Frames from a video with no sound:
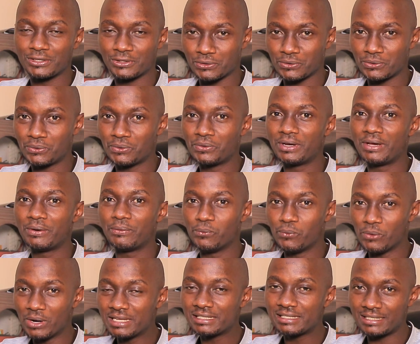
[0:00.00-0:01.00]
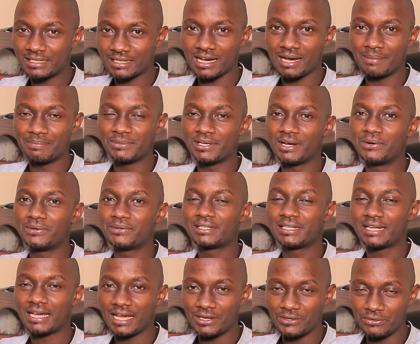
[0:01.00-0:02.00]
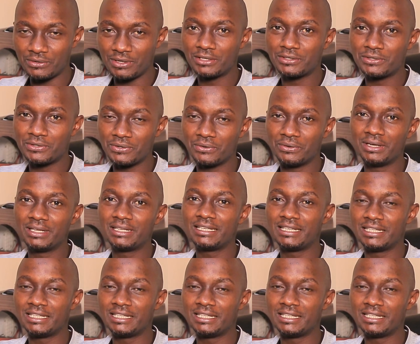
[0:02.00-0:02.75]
So once it comes out and you get to know it,